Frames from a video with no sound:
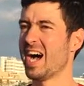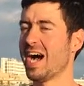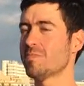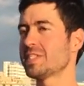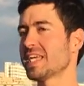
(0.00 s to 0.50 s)

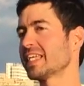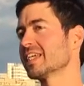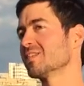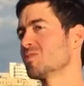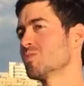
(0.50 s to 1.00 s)
I'm taking
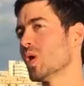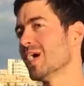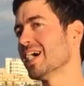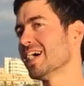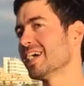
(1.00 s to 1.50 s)
it
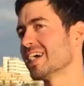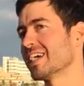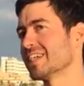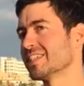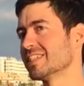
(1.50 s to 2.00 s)

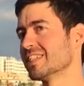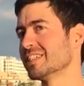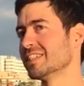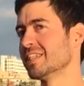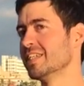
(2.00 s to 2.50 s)
quite
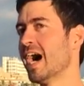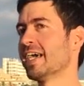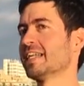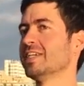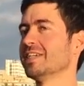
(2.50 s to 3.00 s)

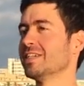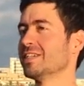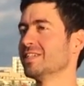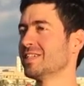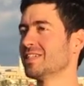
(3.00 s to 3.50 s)
lightly,
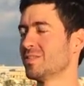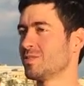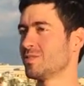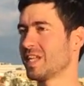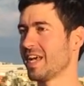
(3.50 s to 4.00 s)
so
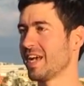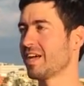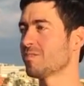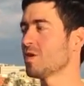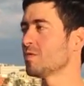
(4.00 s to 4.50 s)
to say.
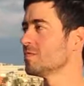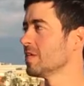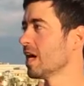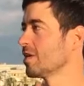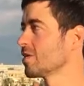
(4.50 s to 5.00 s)
I
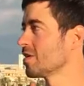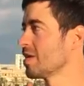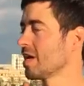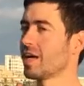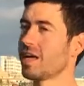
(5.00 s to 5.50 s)

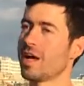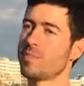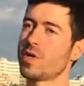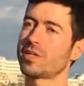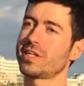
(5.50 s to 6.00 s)

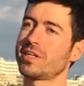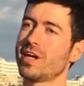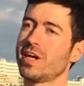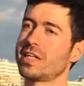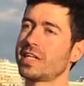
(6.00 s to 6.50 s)

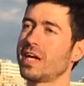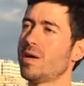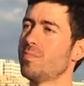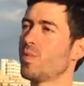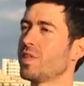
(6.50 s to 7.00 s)
didn't
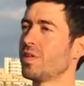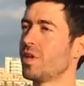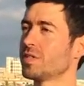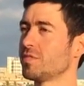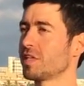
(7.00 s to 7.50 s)
come with
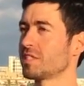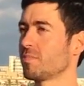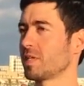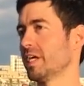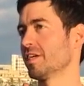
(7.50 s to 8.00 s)
lots of
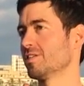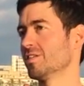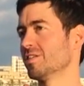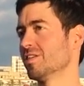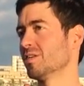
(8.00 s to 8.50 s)

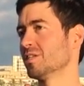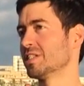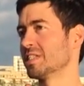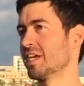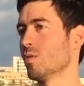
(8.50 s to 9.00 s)
expectation,
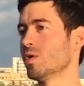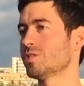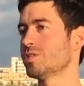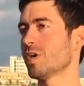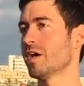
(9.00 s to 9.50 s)
honestly. I
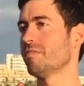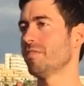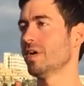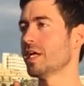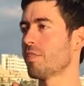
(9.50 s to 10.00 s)
want to have
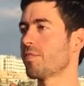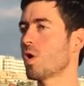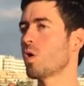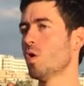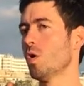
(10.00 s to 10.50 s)
fun and
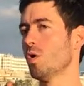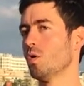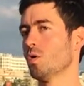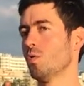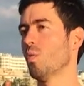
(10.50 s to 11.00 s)
throw
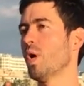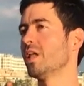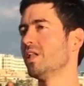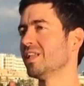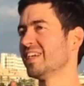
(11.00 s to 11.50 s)

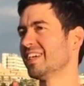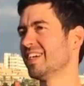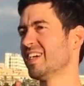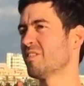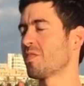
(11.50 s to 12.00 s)
well.
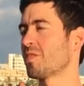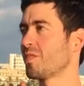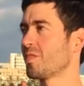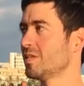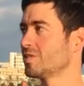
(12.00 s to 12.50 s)
I mean,
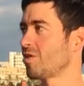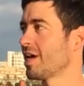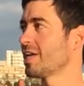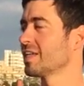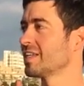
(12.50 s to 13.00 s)

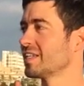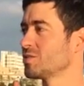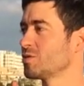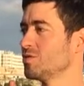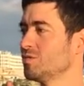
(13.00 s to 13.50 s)
try
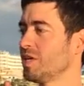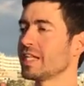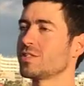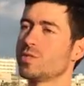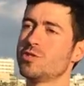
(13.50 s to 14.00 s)

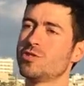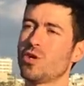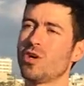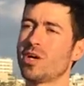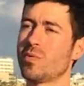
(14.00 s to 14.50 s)
really to
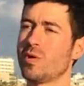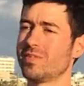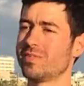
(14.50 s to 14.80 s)
enjoy